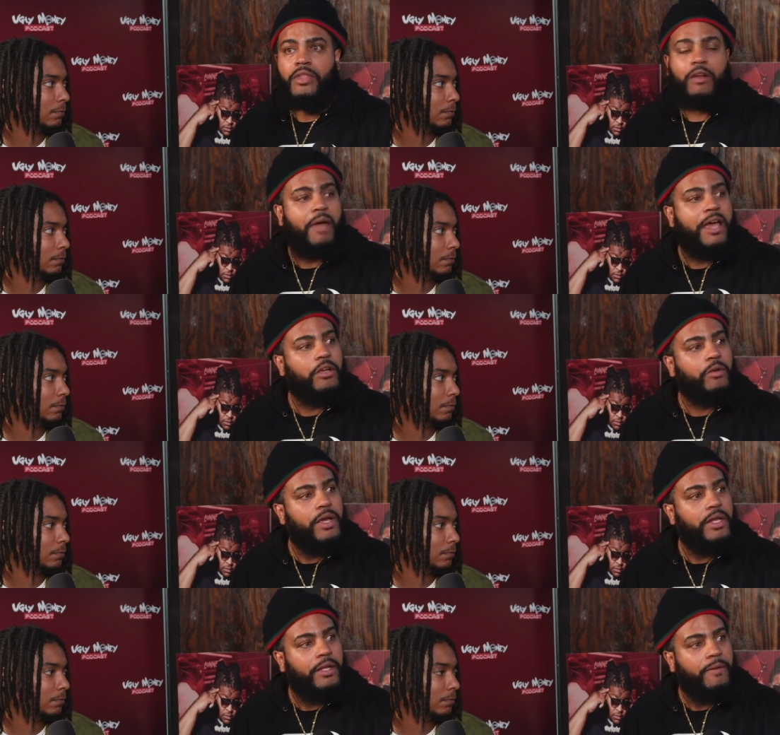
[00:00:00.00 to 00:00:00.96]
Speaker 1: writer
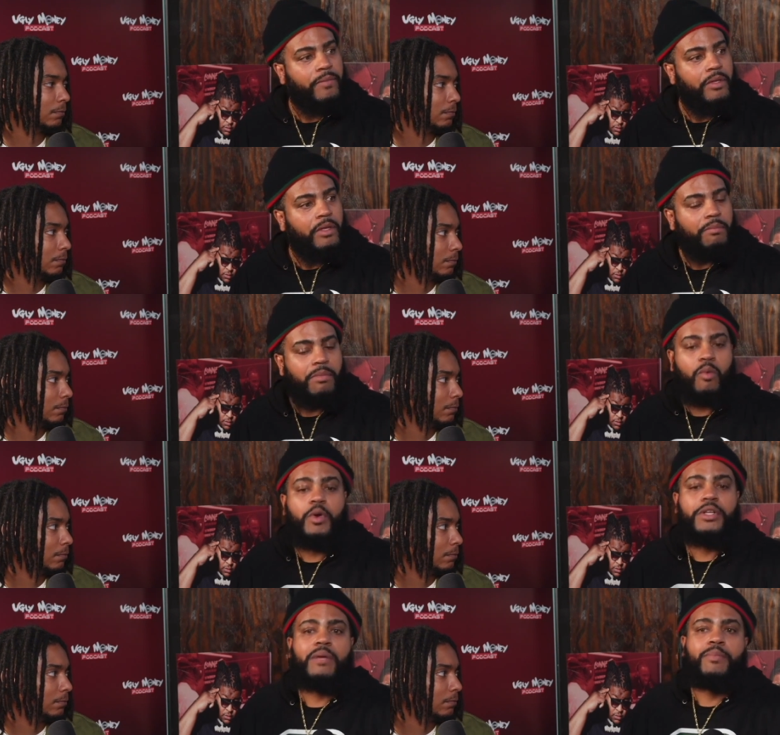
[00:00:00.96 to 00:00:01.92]
credit. But
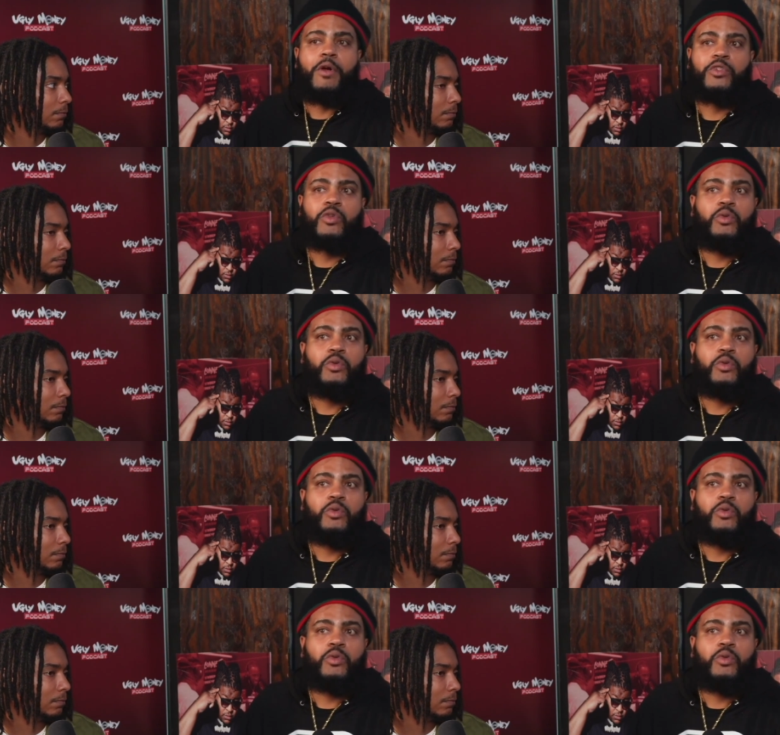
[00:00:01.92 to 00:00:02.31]
when the person whose